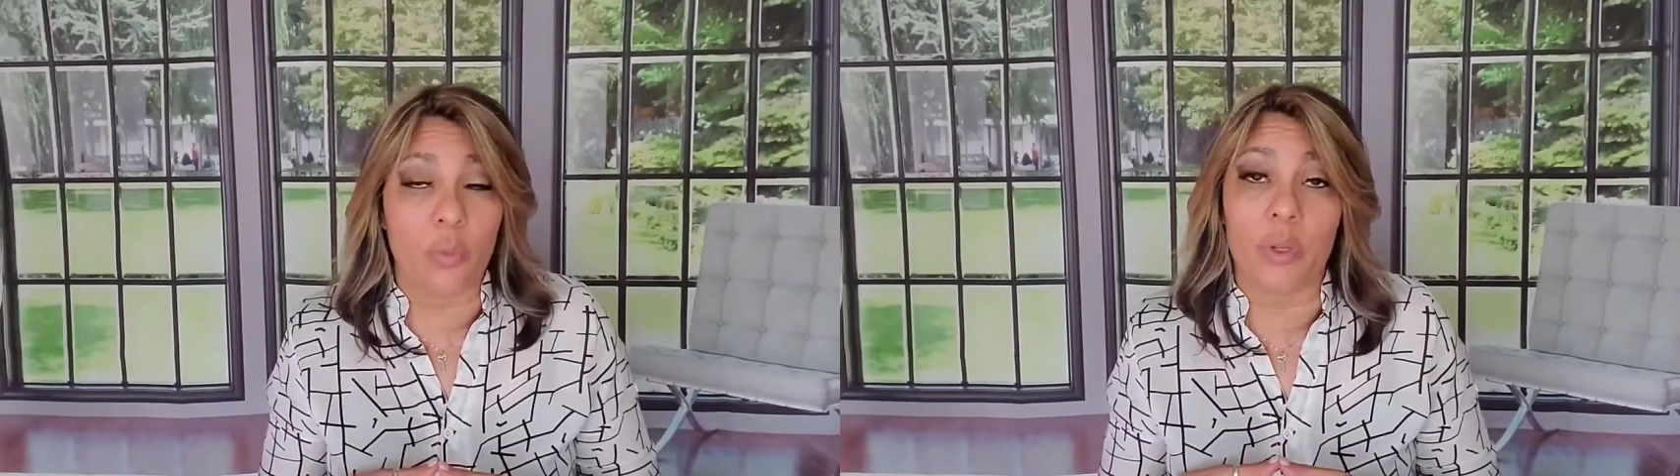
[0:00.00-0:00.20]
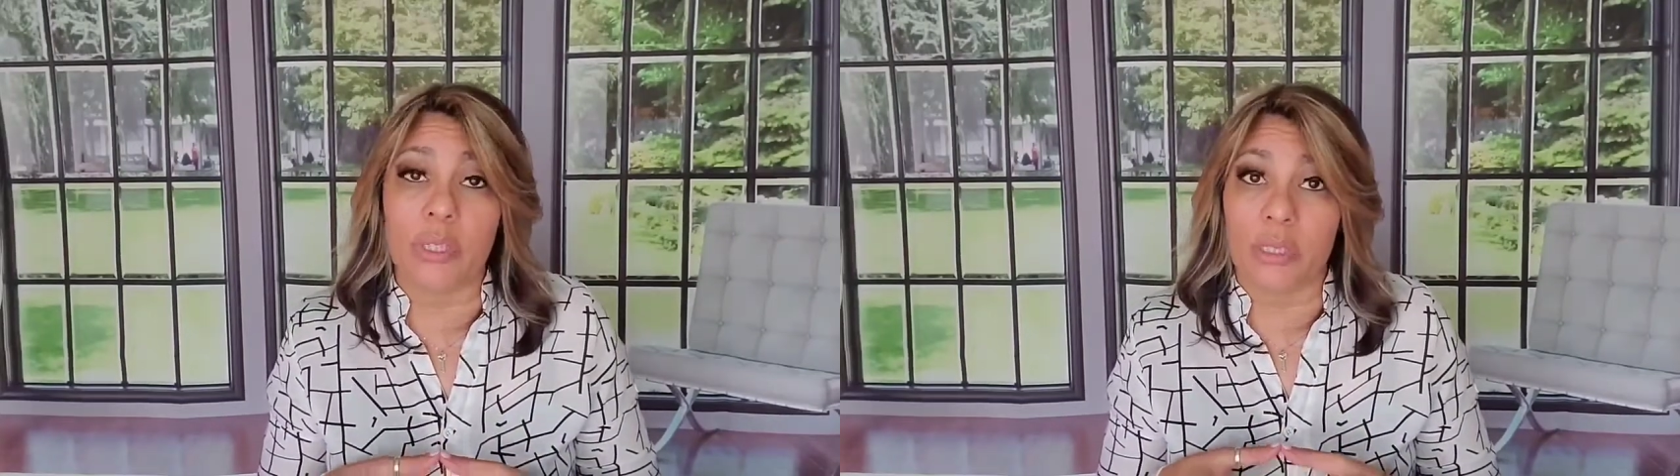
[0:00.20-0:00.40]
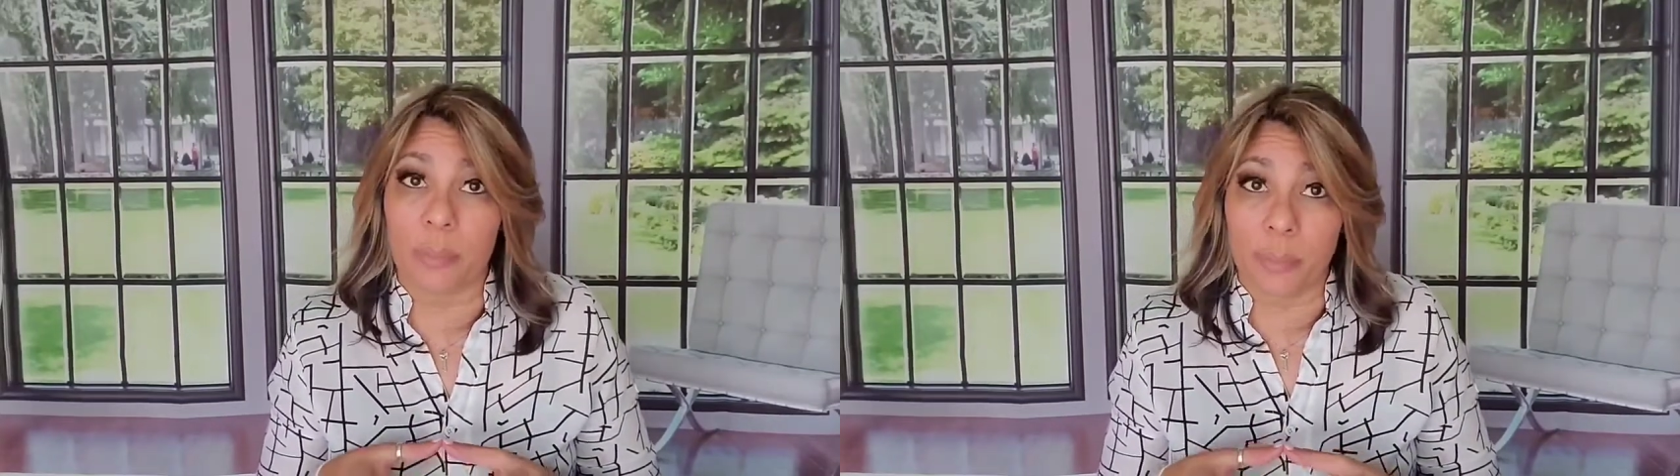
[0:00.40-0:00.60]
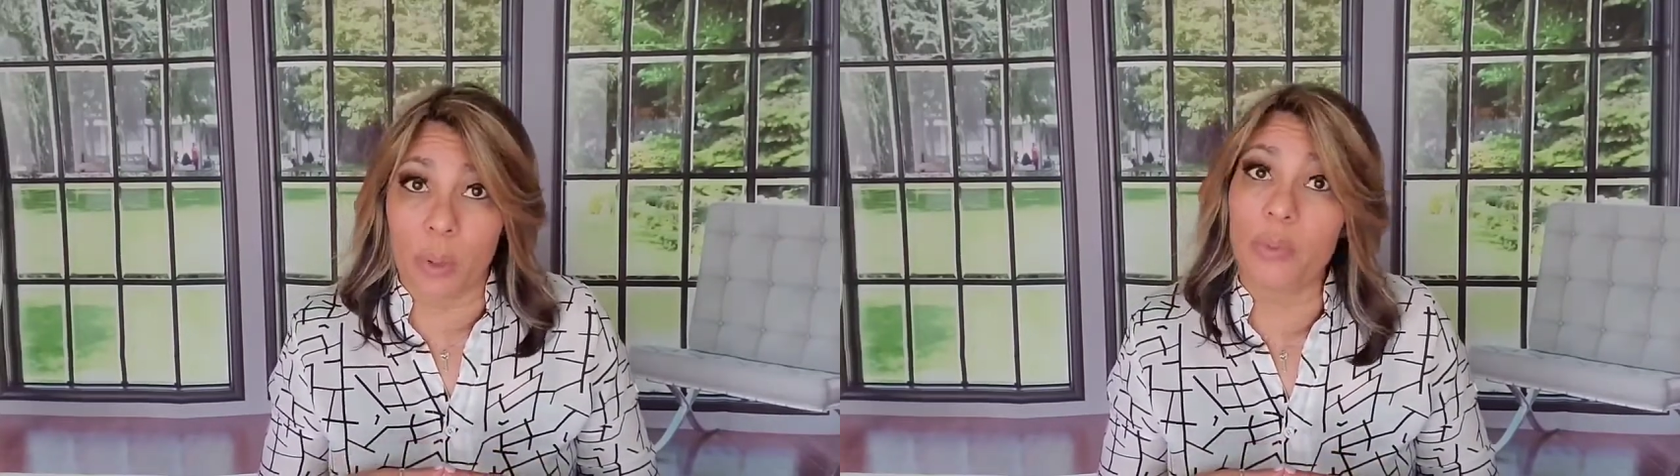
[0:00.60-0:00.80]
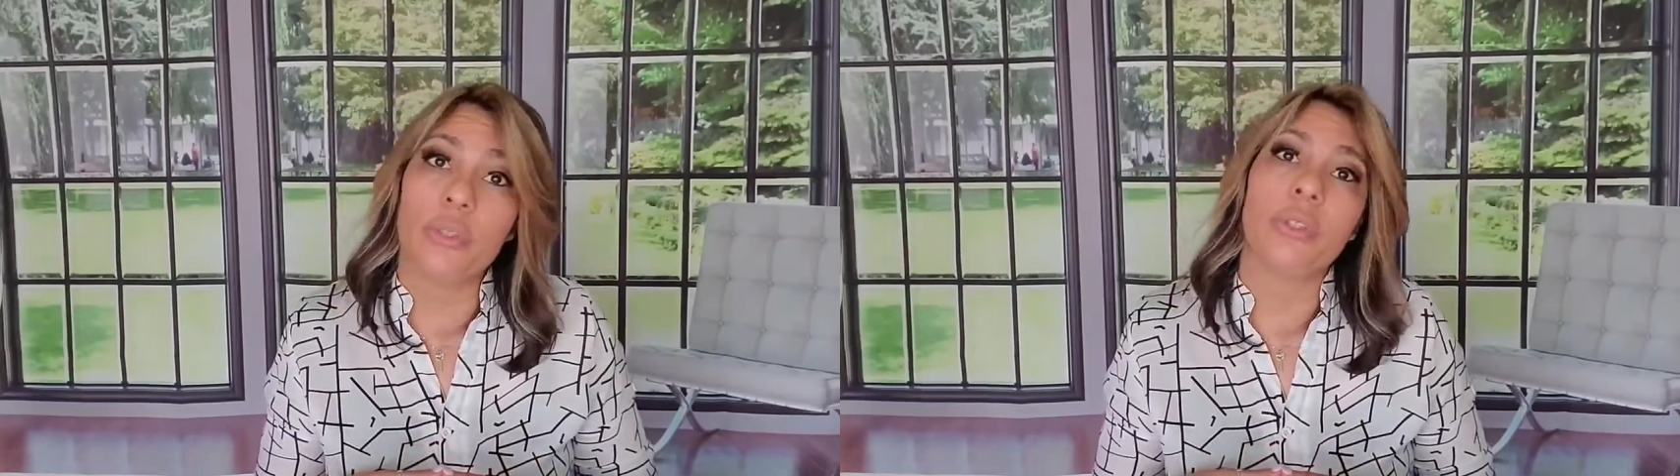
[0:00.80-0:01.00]
what's the
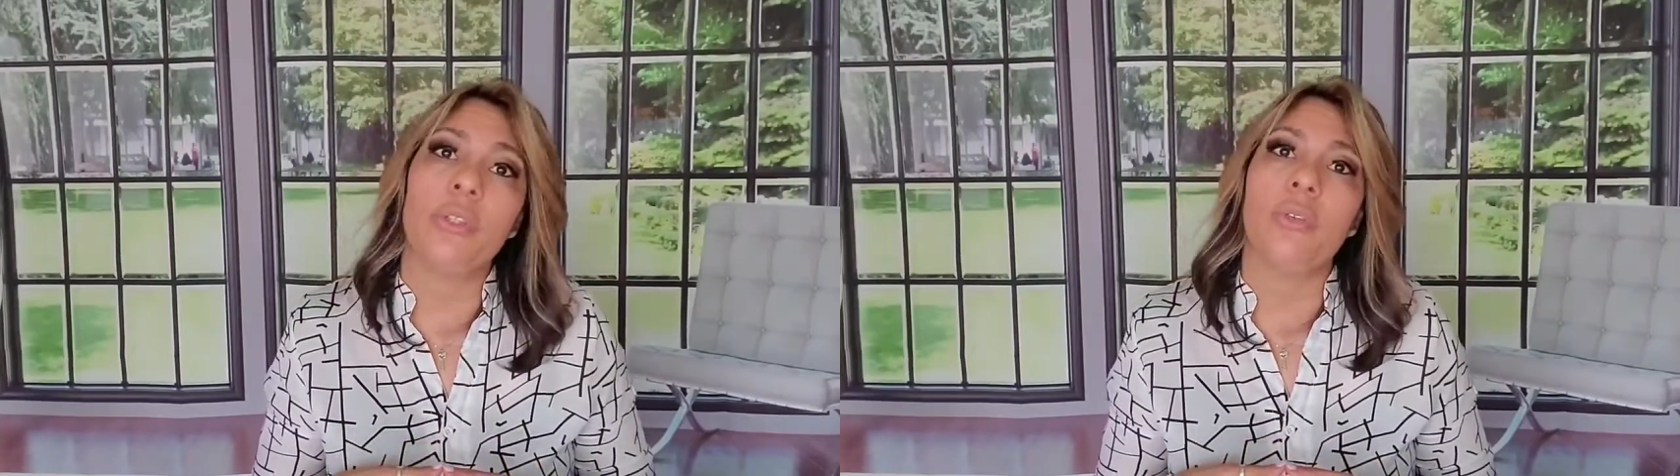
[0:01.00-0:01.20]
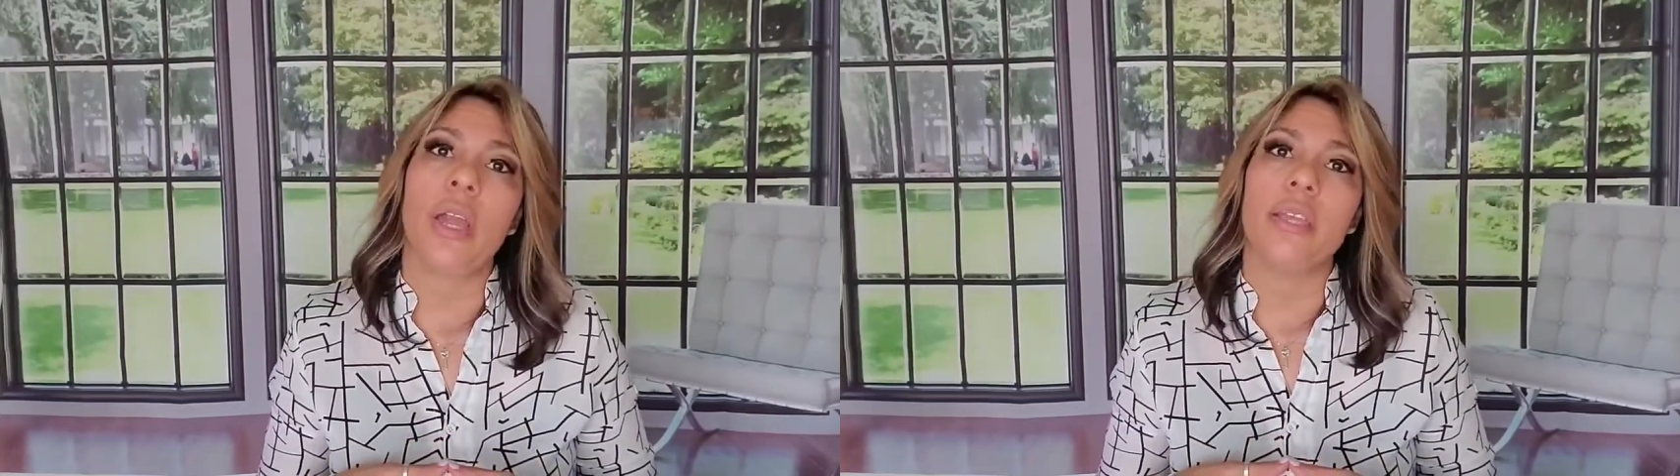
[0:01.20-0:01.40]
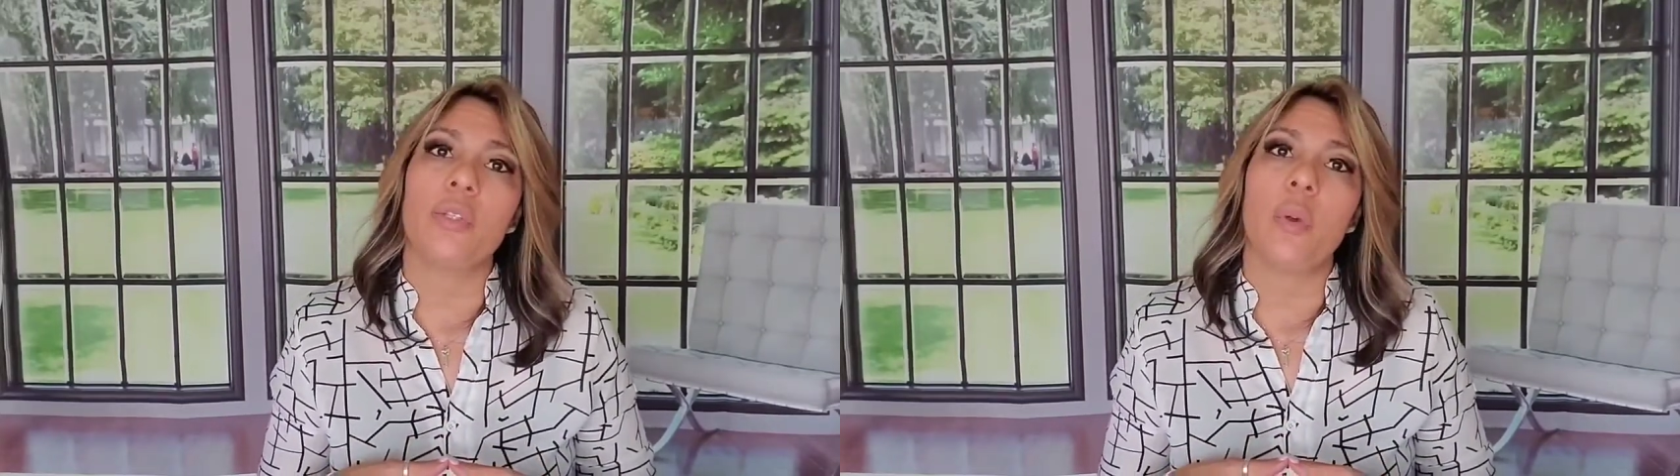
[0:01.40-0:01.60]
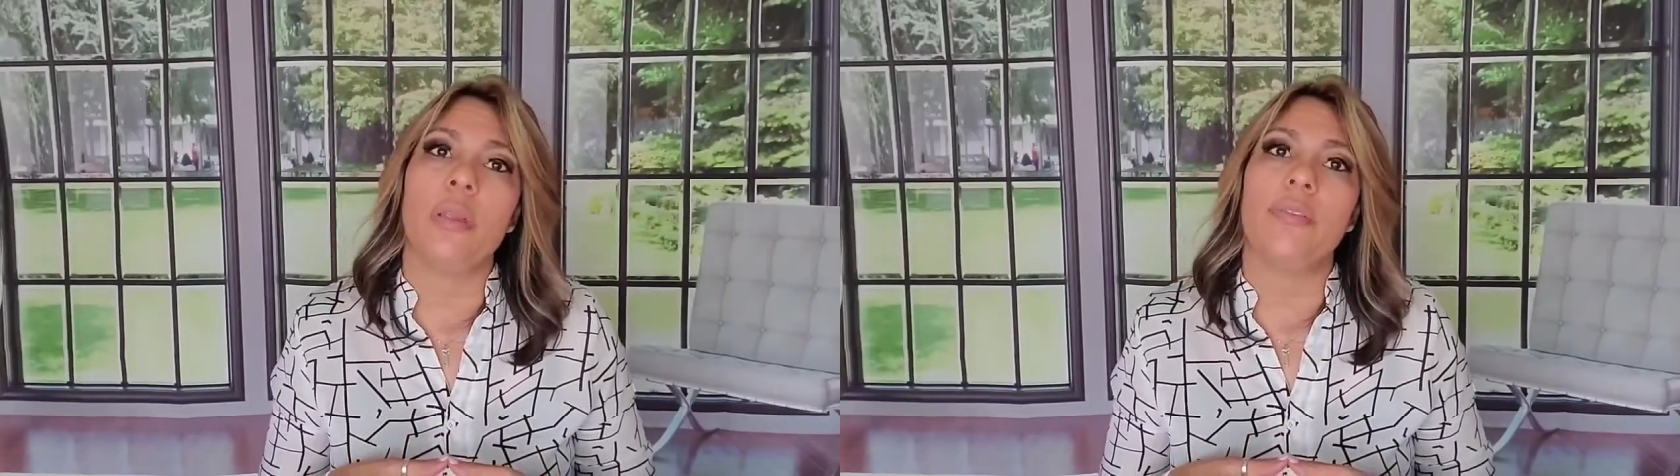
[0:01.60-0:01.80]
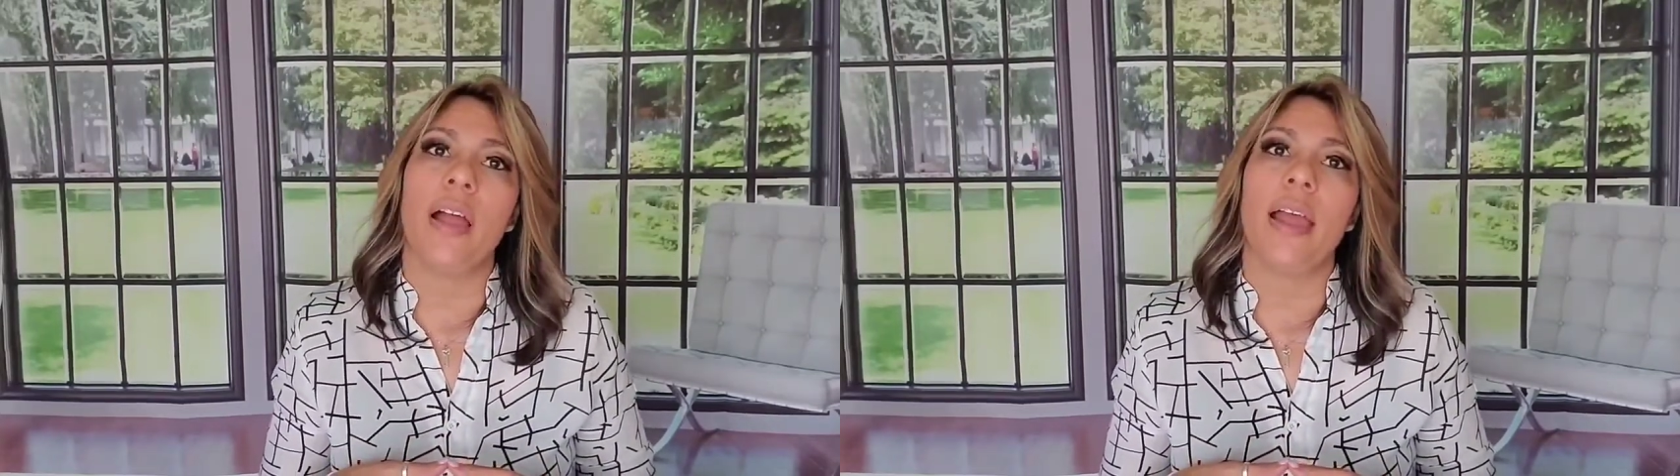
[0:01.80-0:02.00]
most you guys
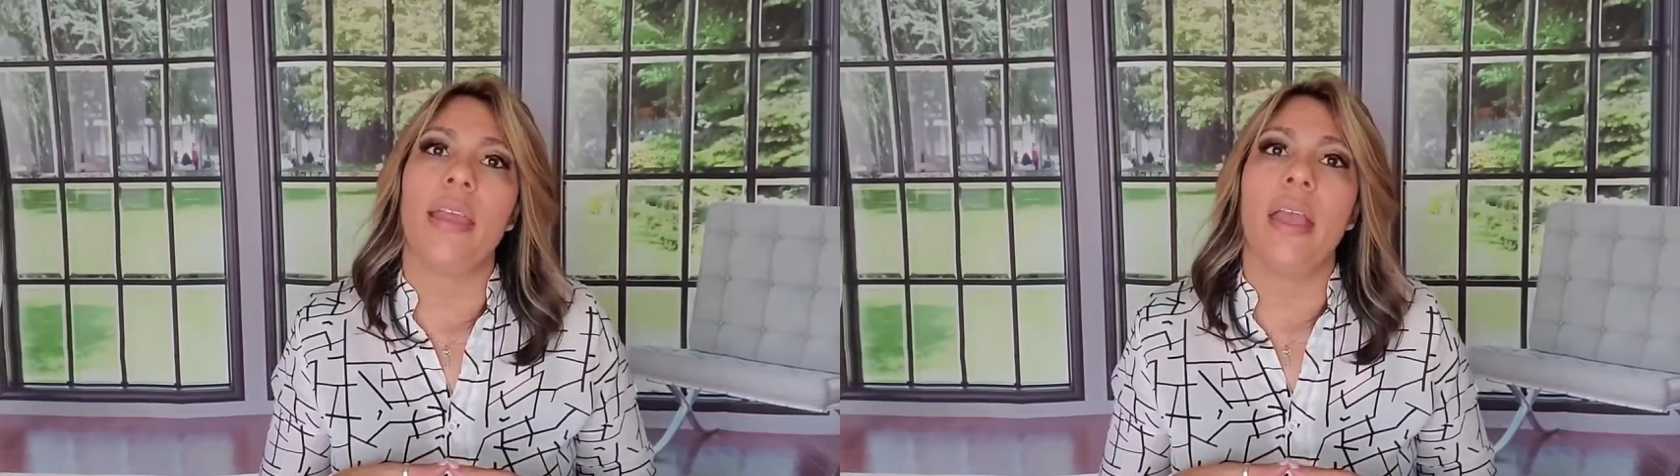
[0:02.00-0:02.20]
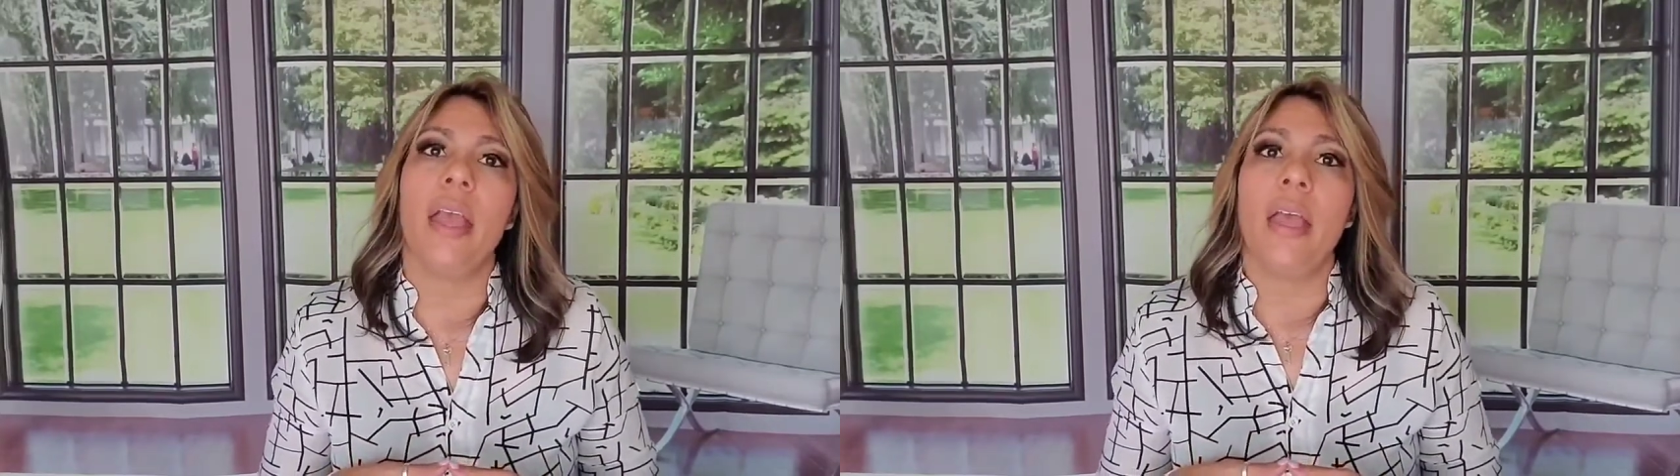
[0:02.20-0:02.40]
qualify?